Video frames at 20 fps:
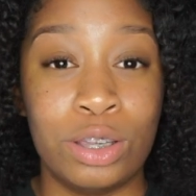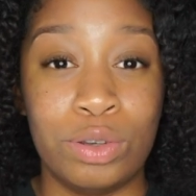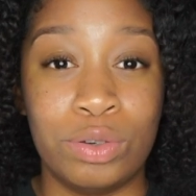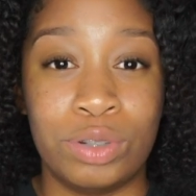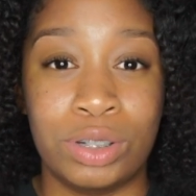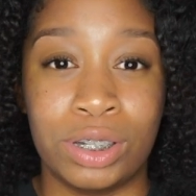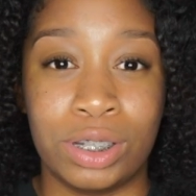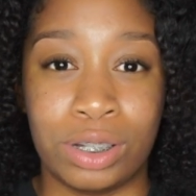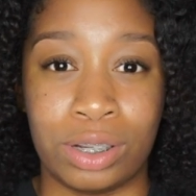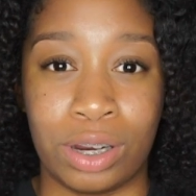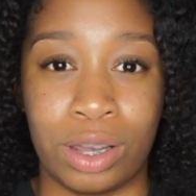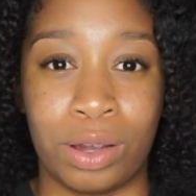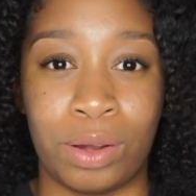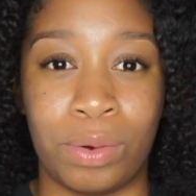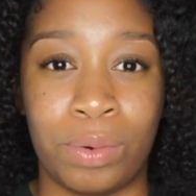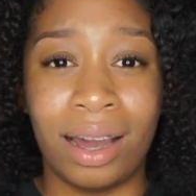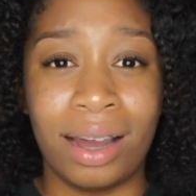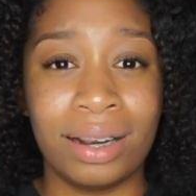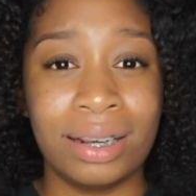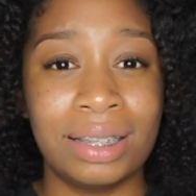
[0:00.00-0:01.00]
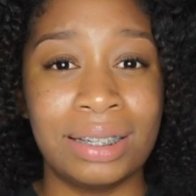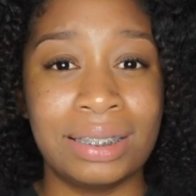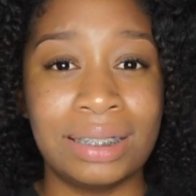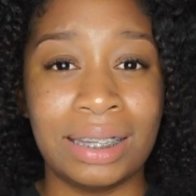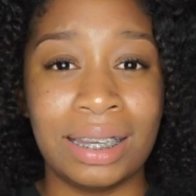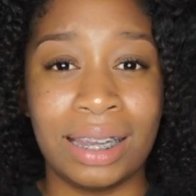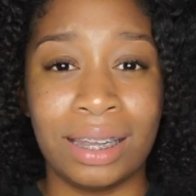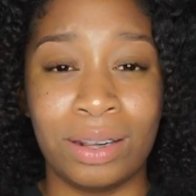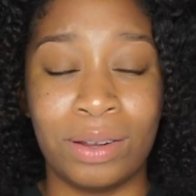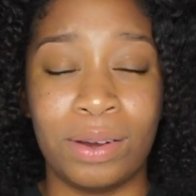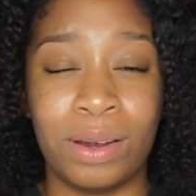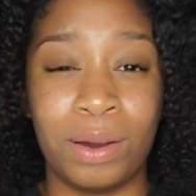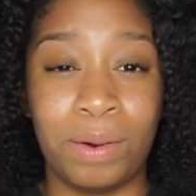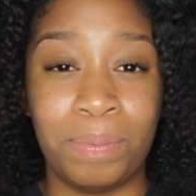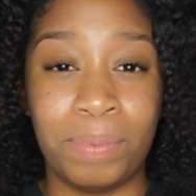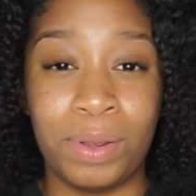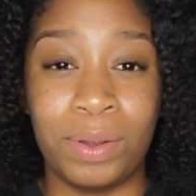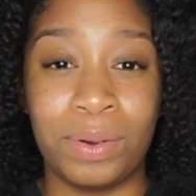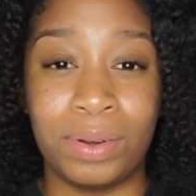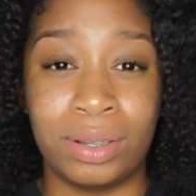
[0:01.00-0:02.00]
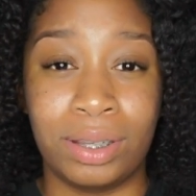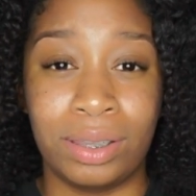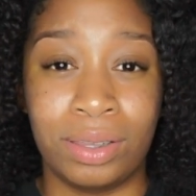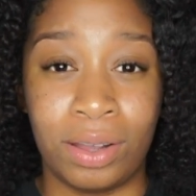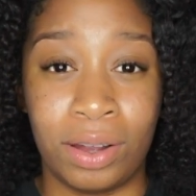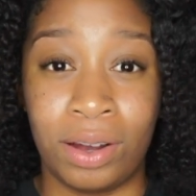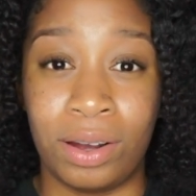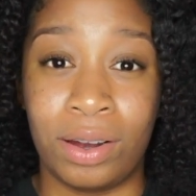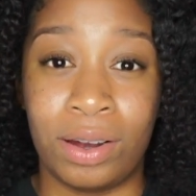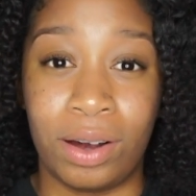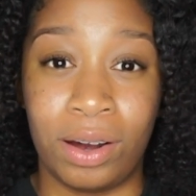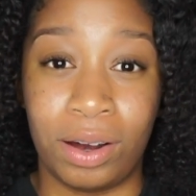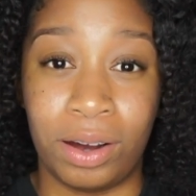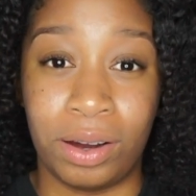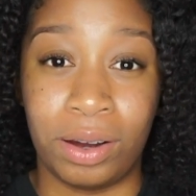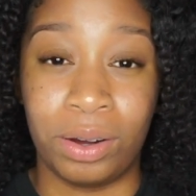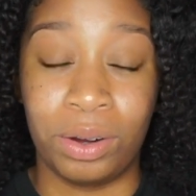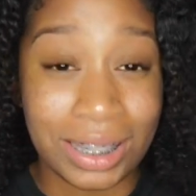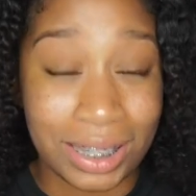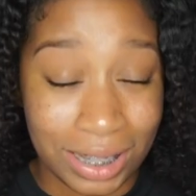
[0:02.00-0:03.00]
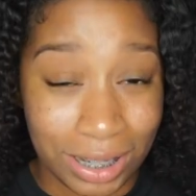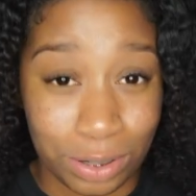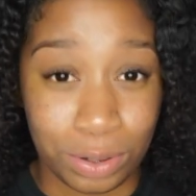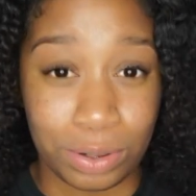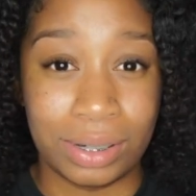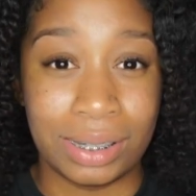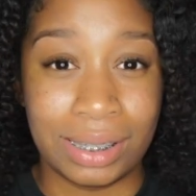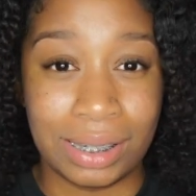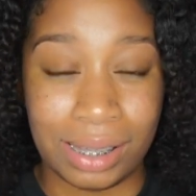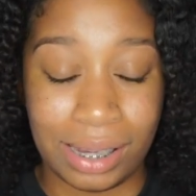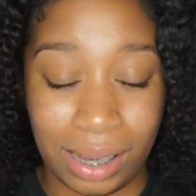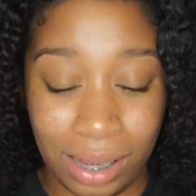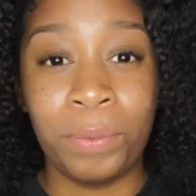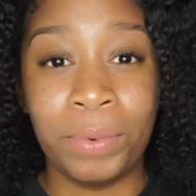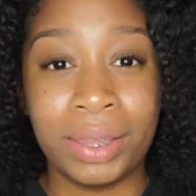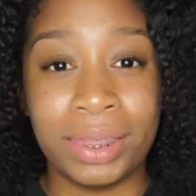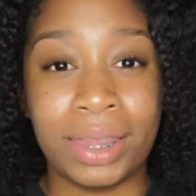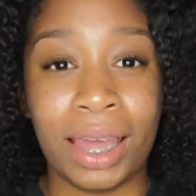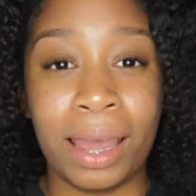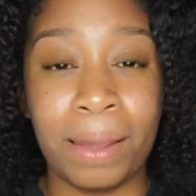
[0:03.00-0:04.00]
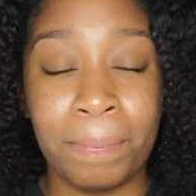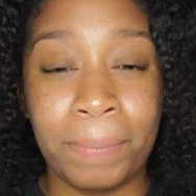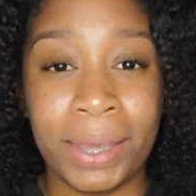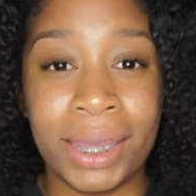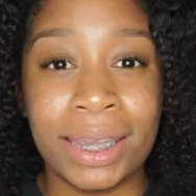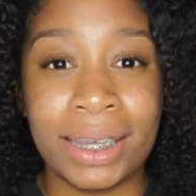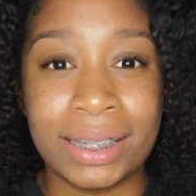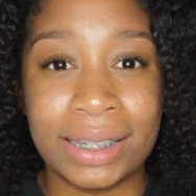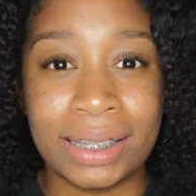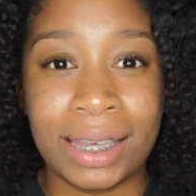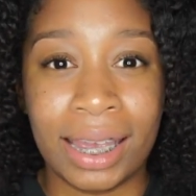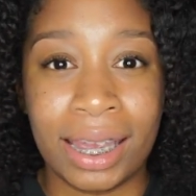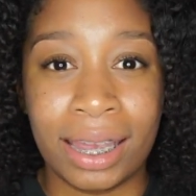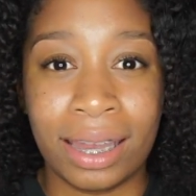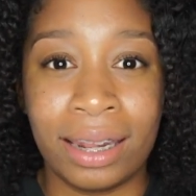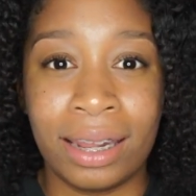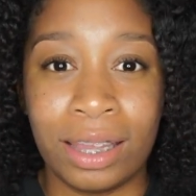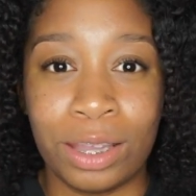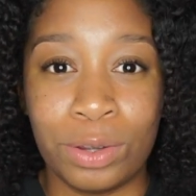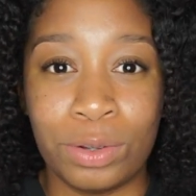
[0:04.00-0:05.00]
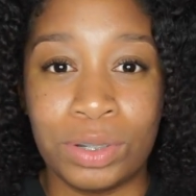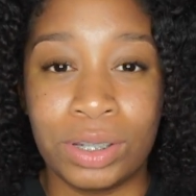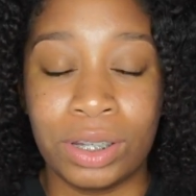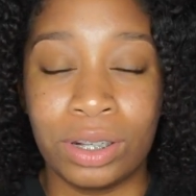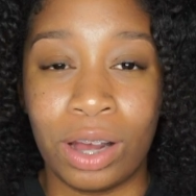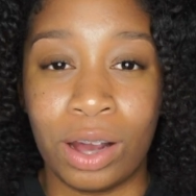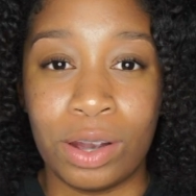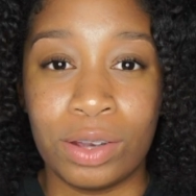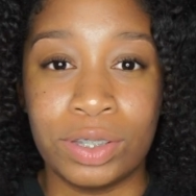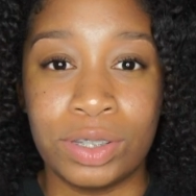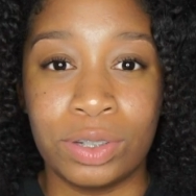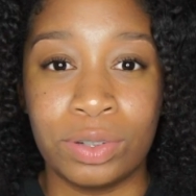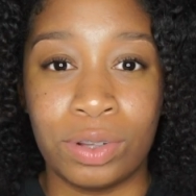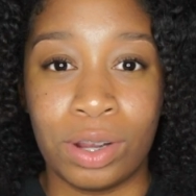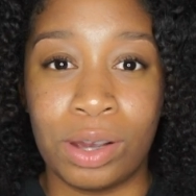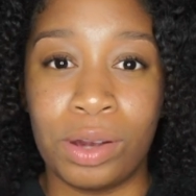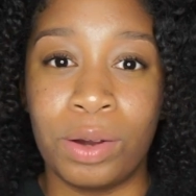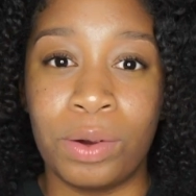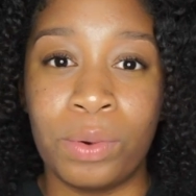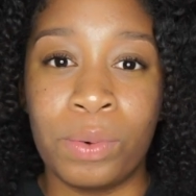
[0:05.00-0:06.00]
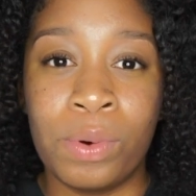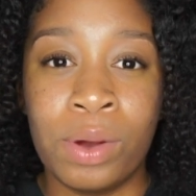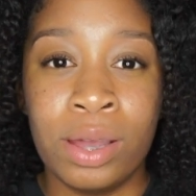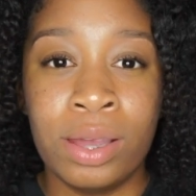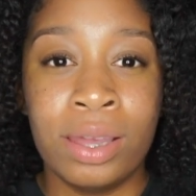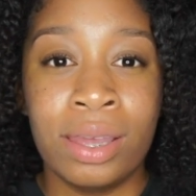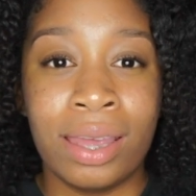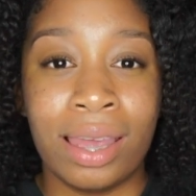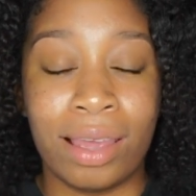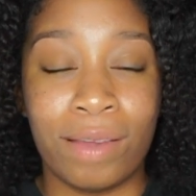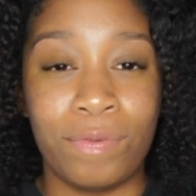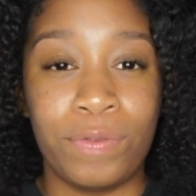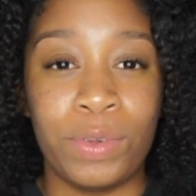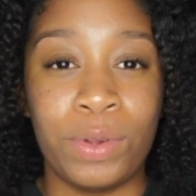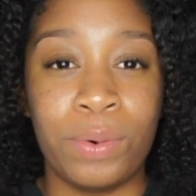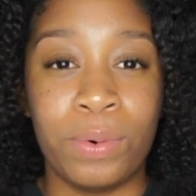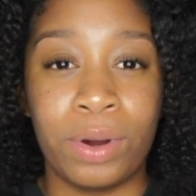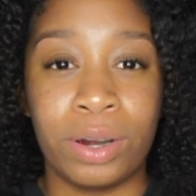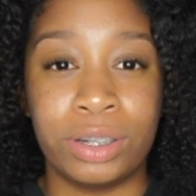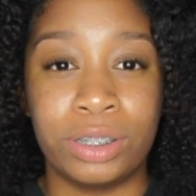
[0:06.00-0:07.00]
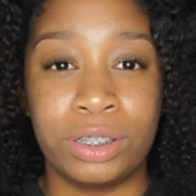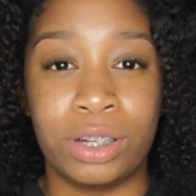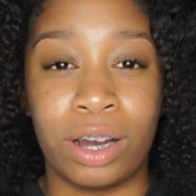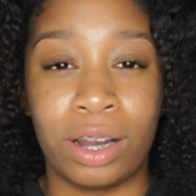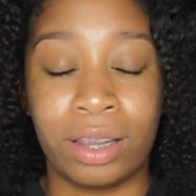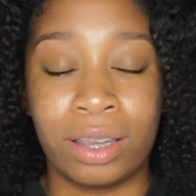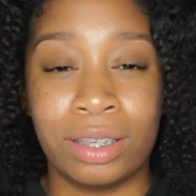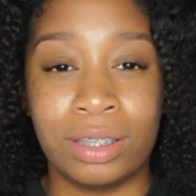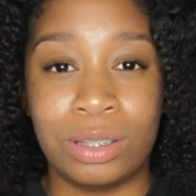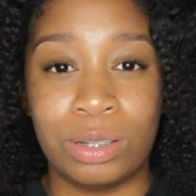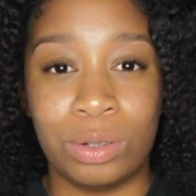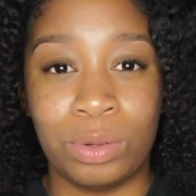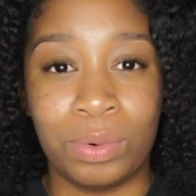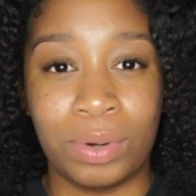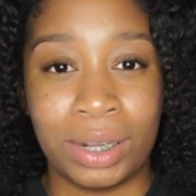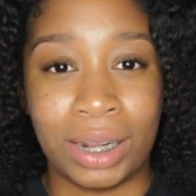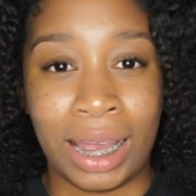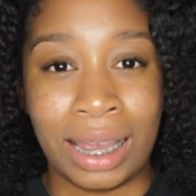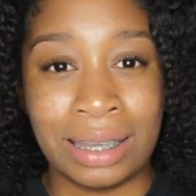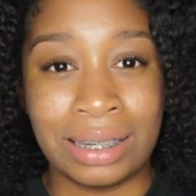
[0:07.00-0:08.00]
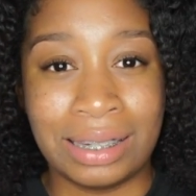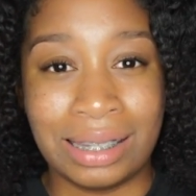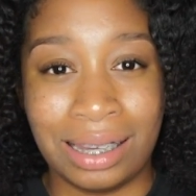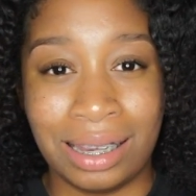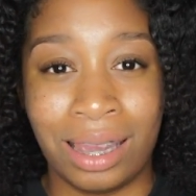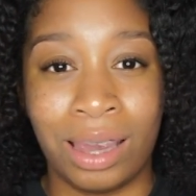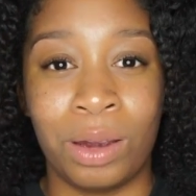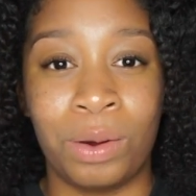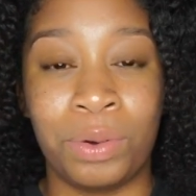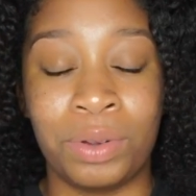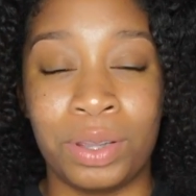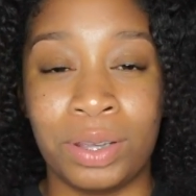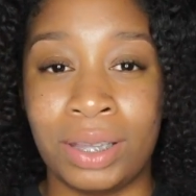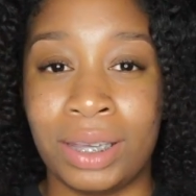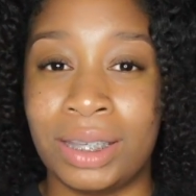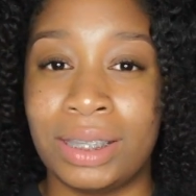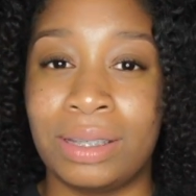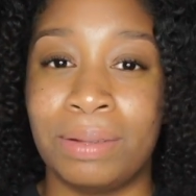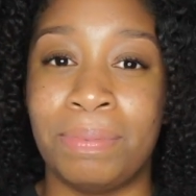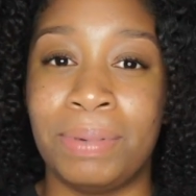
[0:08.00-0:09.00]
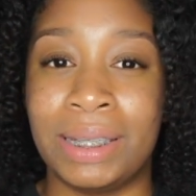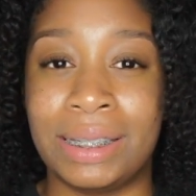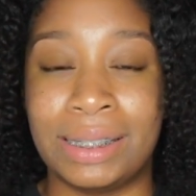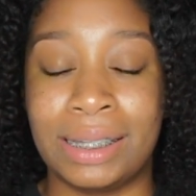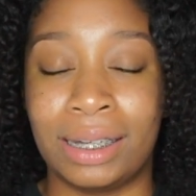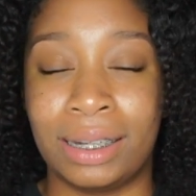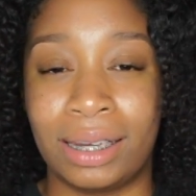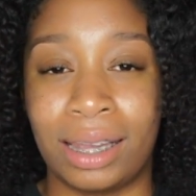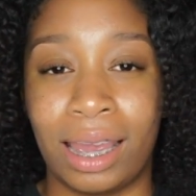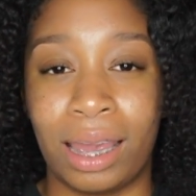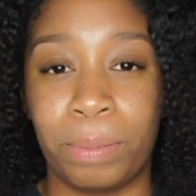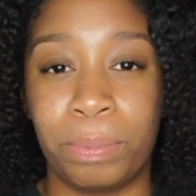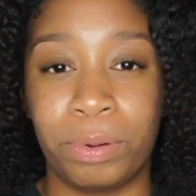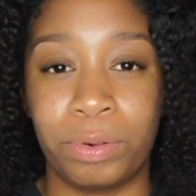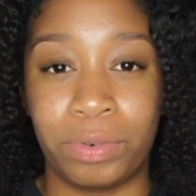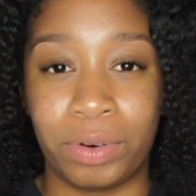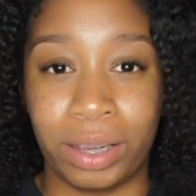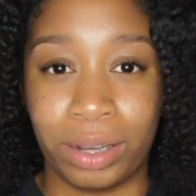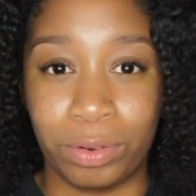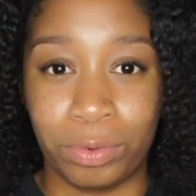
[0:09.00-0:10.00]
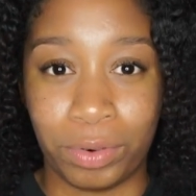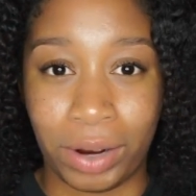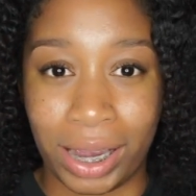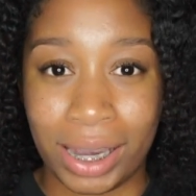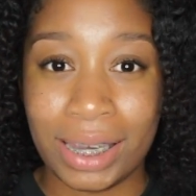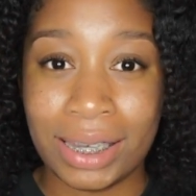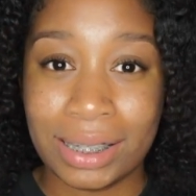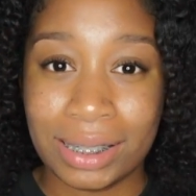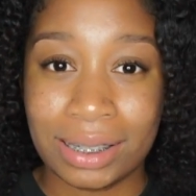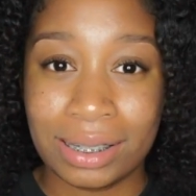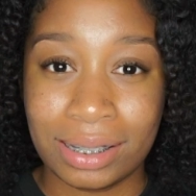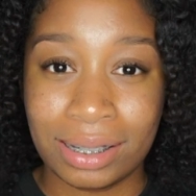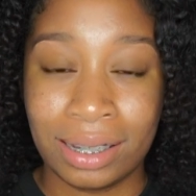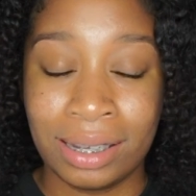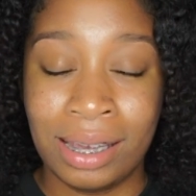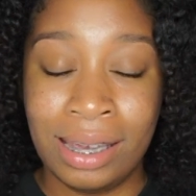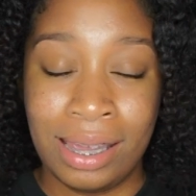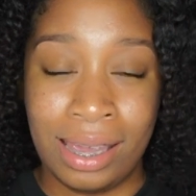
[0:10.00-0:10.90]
you should know. Honestly, it'll help you in a long haul, seriously. With that being said, you should also know if you are talking to an NCO, you need to be standing at parade rest.